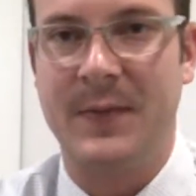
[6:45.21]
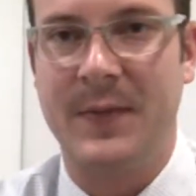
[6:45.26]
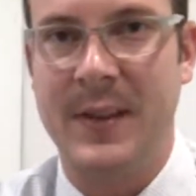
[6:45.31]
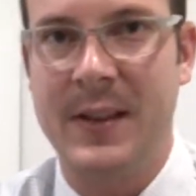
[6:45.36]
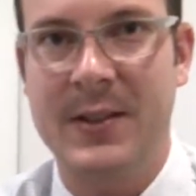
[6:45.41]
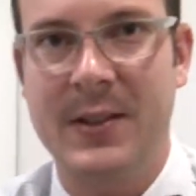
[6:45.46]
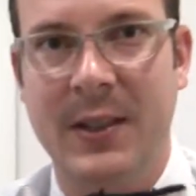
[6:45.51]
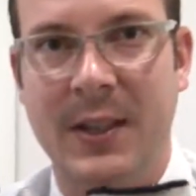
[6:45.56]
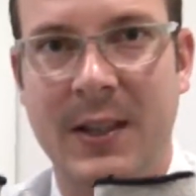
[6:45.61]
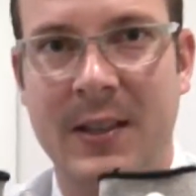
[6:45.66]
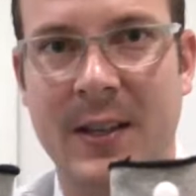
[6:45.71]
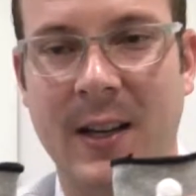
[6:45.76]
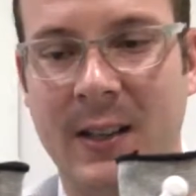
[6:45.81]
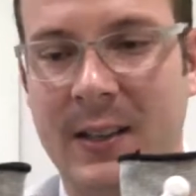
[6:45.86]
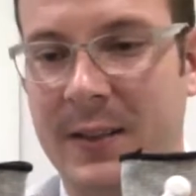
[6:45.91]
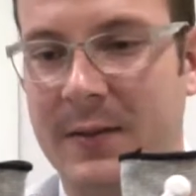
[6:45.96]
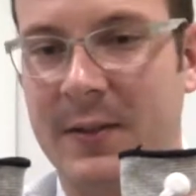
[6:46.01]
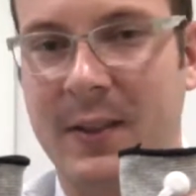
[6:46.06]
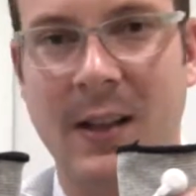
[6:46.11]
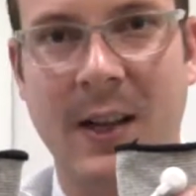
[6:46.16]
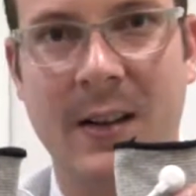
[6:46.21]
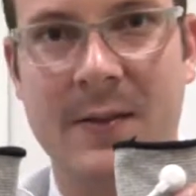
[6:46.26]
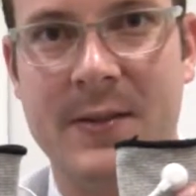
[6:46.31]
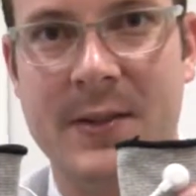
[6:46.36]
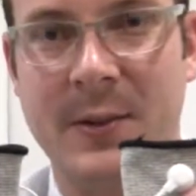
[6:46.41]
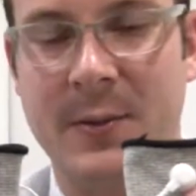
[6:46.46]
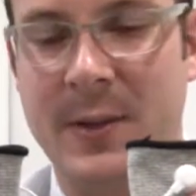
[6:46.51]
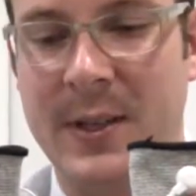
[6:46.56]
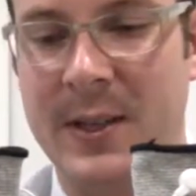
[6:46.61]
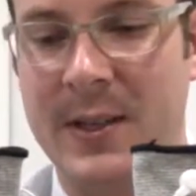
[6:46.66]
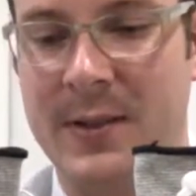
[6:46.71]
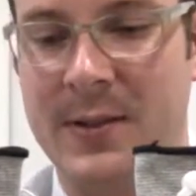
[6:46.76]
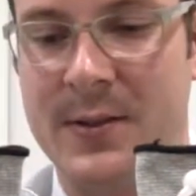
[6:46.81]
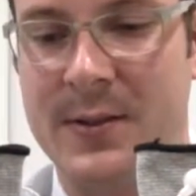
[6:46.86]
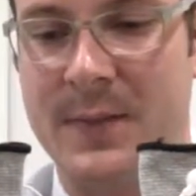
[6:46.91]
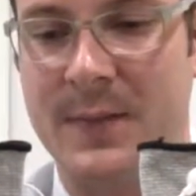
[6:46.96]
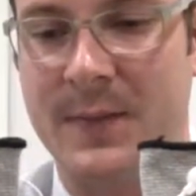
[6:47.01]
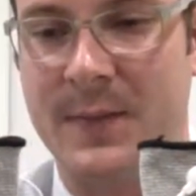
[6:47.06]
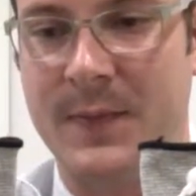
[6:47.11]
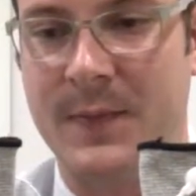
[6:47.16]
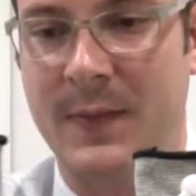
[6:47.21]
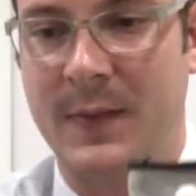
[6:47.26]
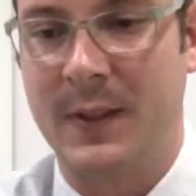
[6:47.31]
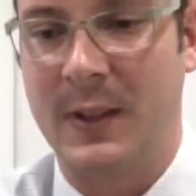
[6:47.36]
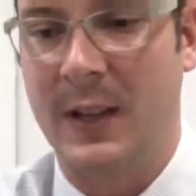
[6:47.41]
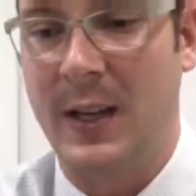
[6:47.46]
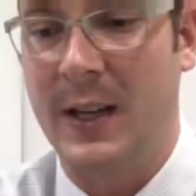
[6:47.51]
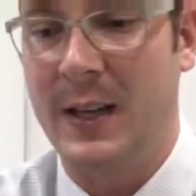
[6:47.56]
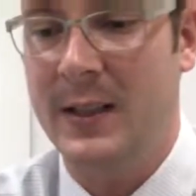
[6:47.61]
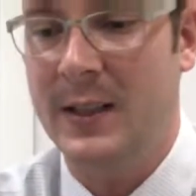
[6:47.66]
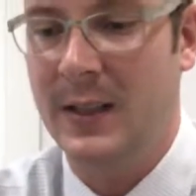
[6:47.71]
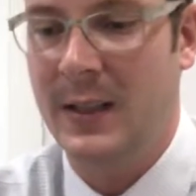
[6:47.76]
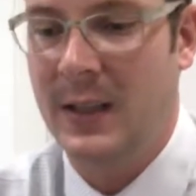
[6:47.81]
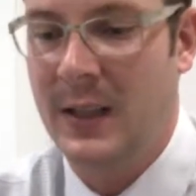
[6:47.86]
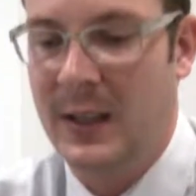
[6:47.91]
These are conductive gloves that we use, okay?